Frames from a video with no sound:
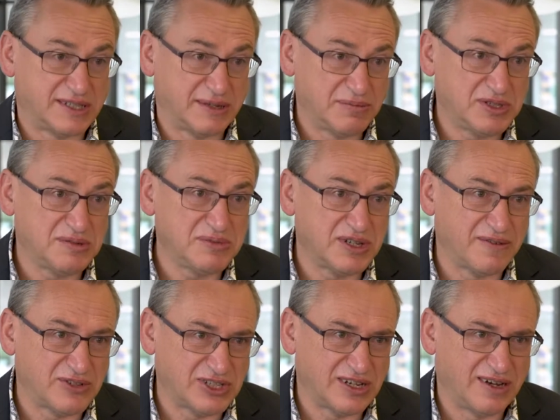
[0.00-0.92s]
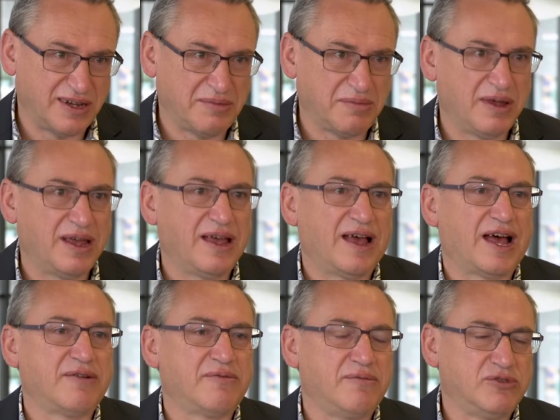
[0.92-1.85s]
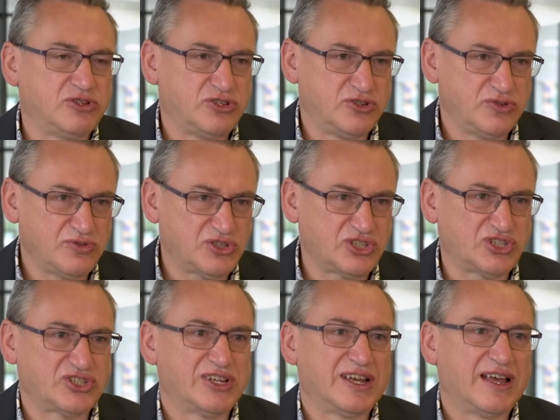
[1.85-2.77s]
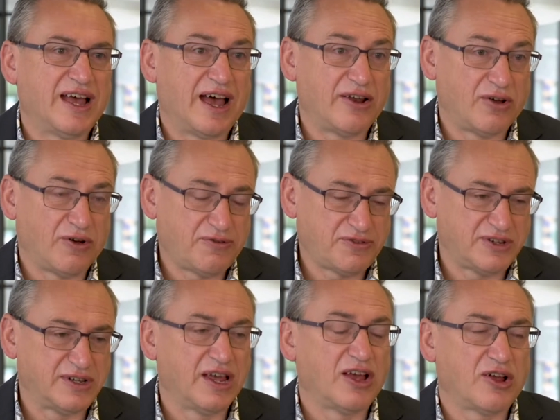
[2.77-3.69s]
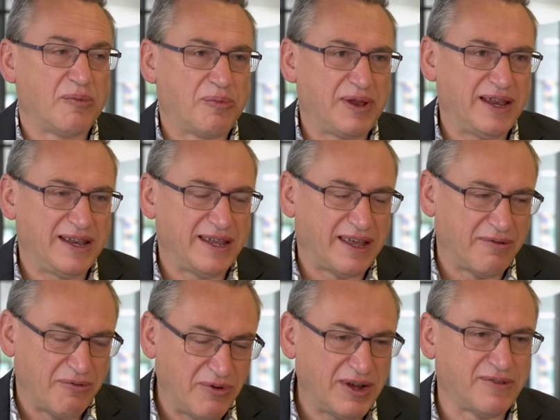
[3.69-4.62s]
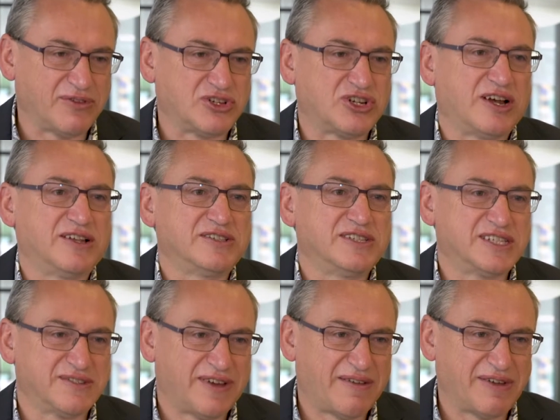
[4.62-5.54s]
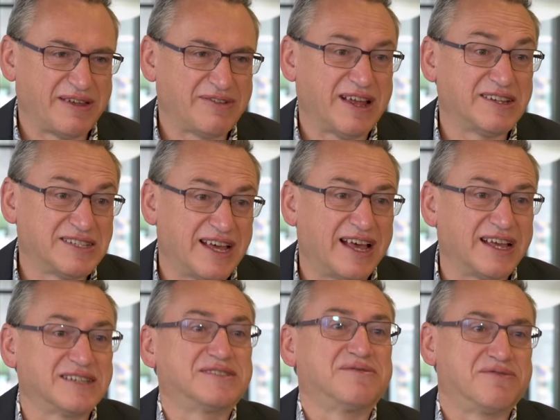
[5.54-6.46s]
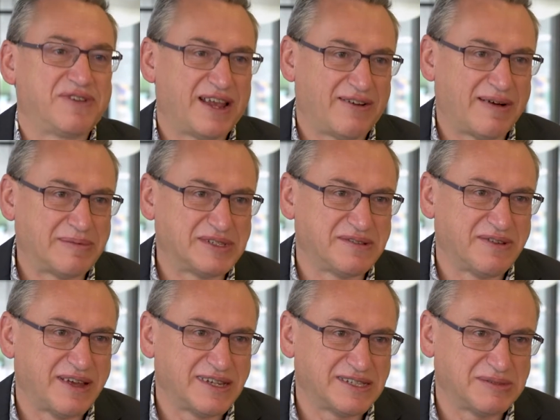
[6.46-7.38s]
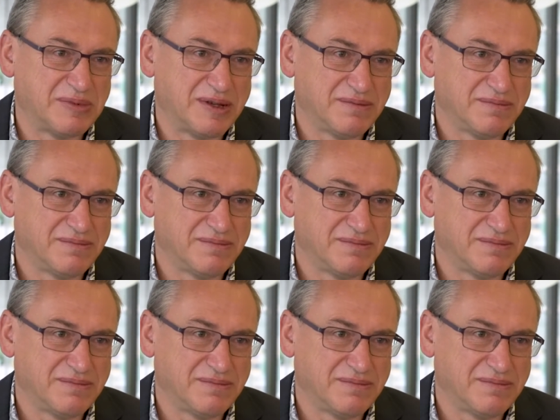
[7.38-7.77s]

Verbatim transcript: symptoms over time and reduce and often completely get rid of the chances of having attacks and flare-ups of asthma.